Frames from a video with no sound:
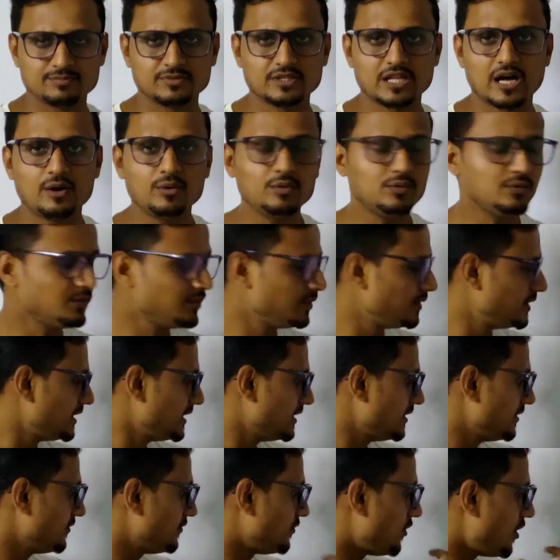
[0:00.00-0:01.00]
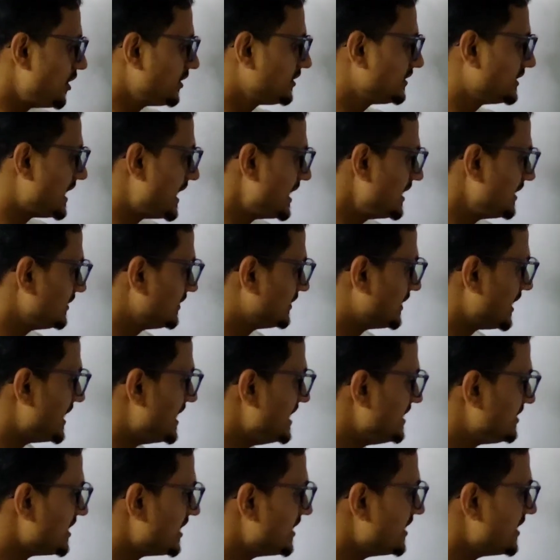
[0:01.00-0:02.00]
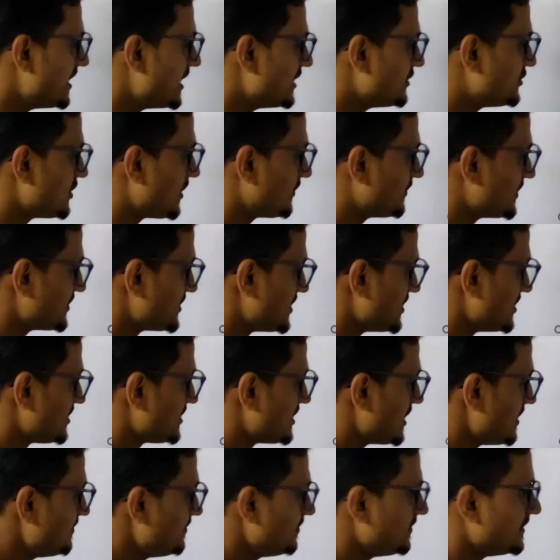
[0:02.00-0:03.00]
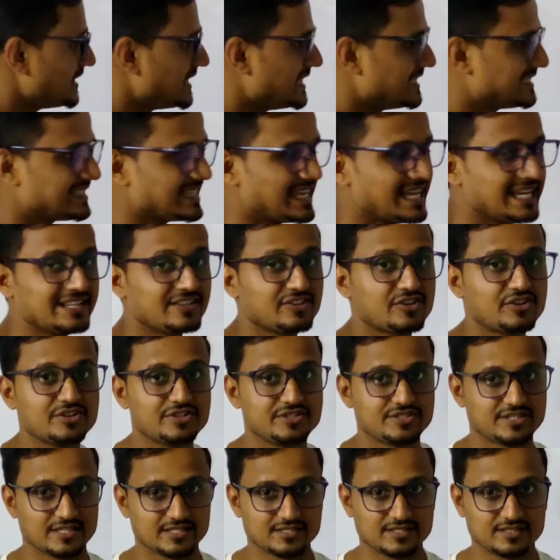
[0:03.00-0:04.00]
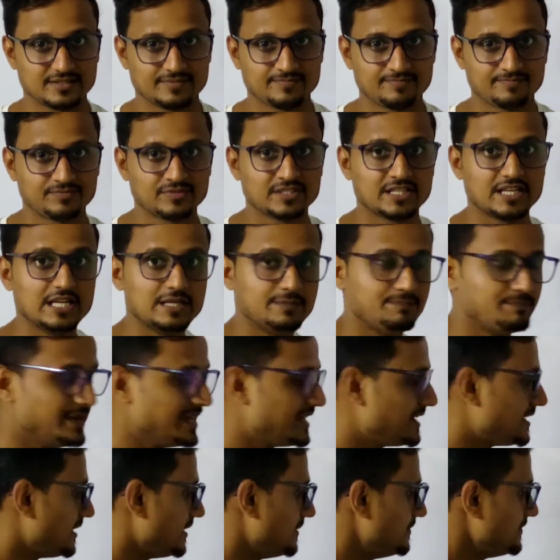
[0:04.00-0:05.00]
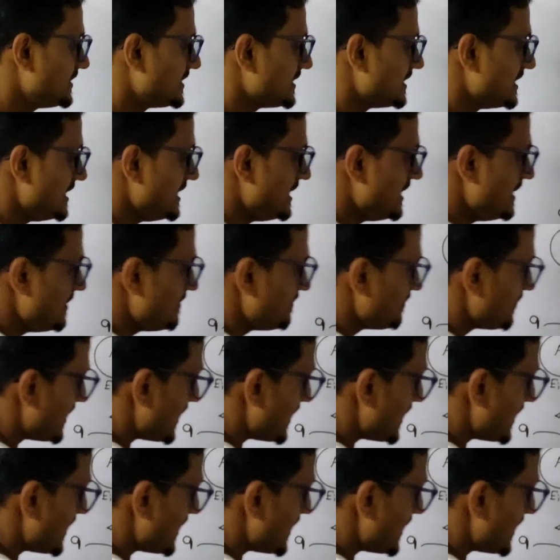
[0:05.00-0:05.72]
Now for that the internal energy of the system is increases. It becomes E